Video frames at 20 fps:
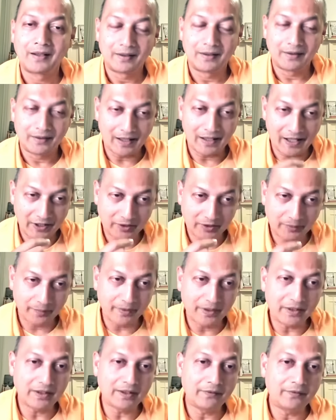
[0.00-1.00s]
The
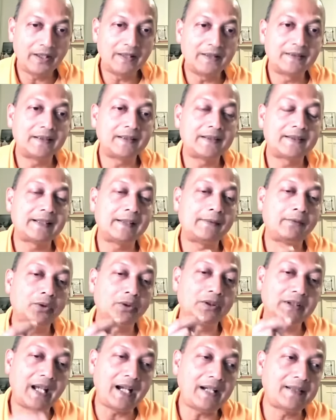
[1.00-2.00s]
Atman reveals itself to
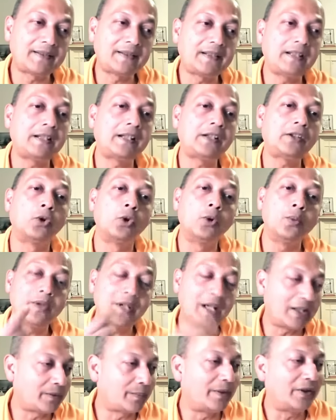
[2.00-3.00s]
that seeker whom the
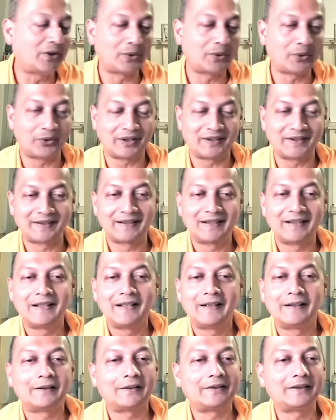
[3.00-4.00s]
Atman chooses.
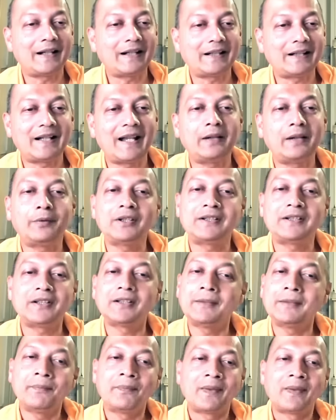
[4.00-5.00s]
Now, that language
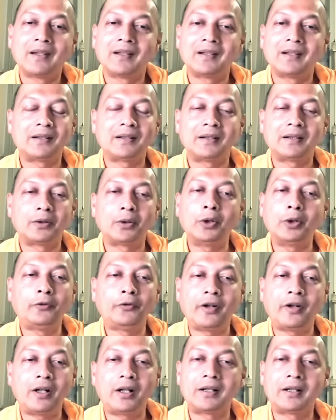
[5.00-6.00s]
is good
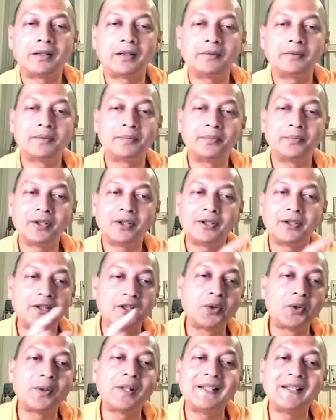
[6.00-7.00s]
for the
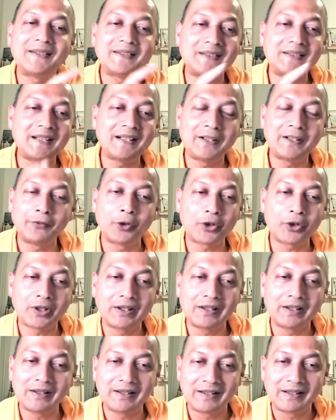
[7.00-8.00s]
dualistic
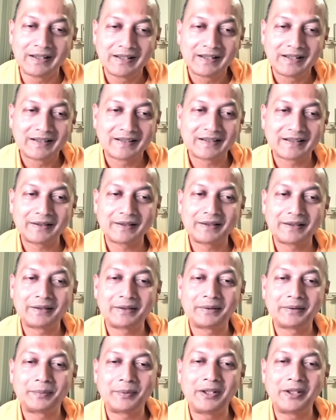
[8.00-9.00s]
devotional
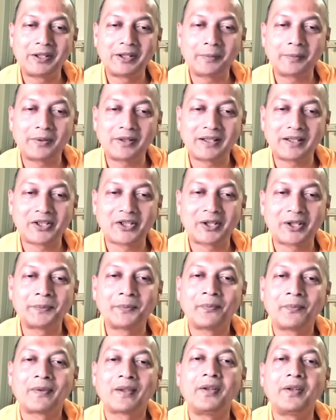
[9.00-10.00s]
interpretation,
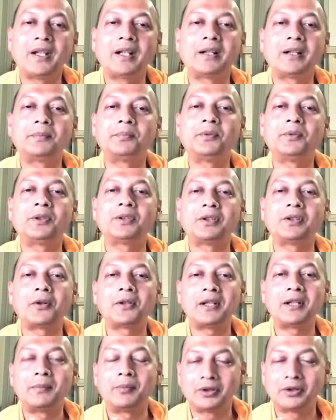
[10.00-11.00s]
where it's
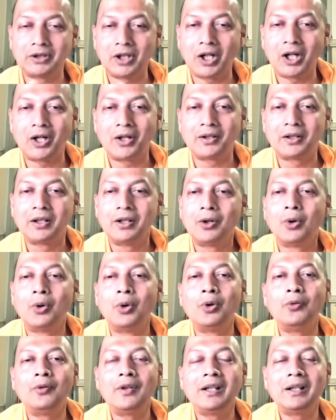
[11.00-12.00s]
talking about God.
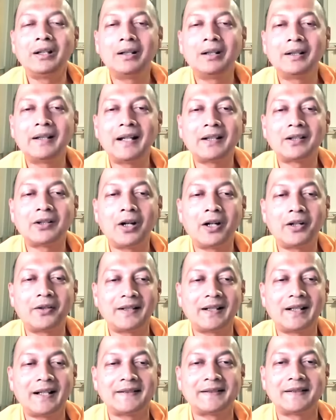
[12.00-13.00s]
Who will get God
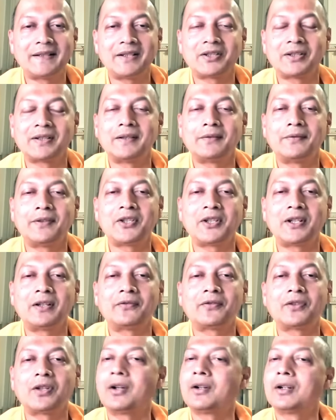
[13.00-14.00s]
realization, the vision
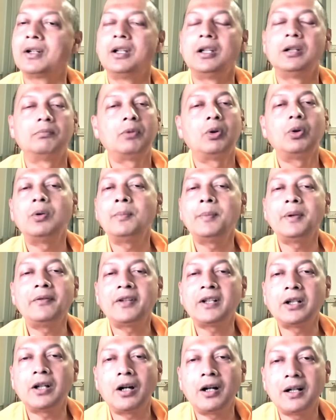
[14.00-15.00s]
of God?
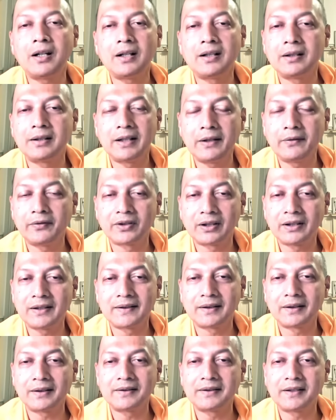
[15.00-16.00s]
Whomever God gives
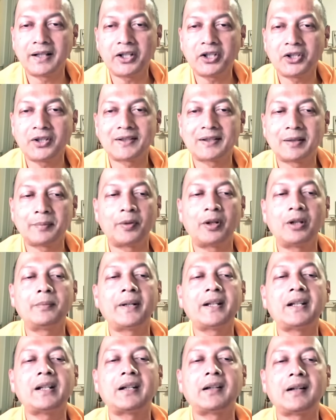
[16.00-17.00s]
is gracious upon
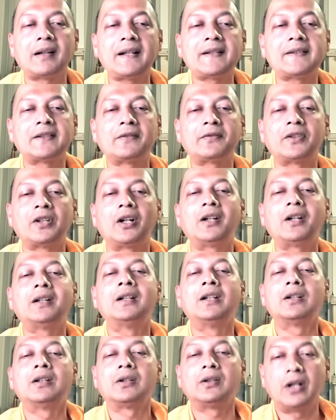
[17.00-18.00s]
by the grace of God.
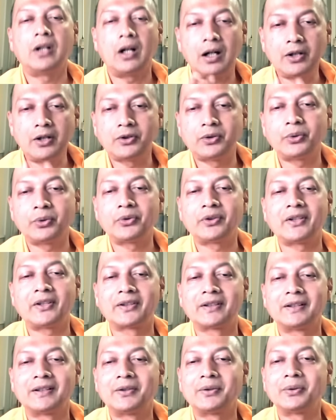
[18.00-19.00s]
God
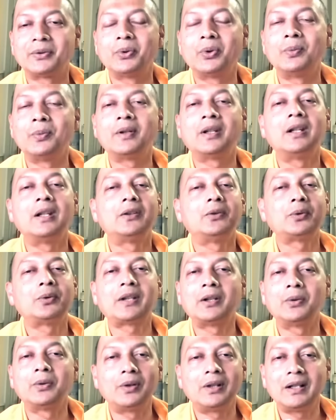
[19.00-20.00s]
chooses to whom. You
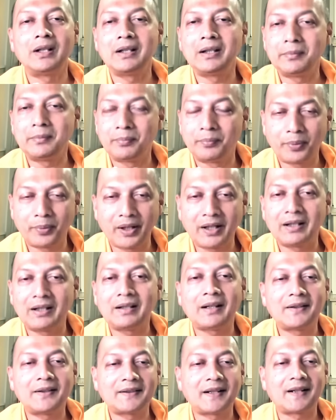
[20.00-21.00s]
can only
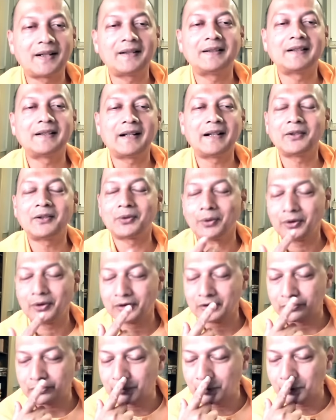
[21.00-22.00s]
pray and surrender and so on
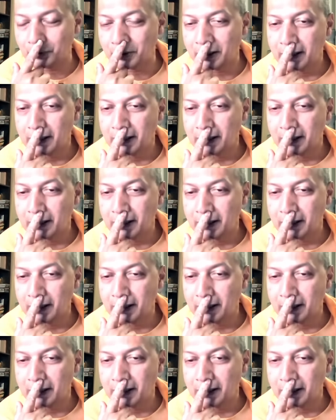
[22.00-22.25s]
and so forth.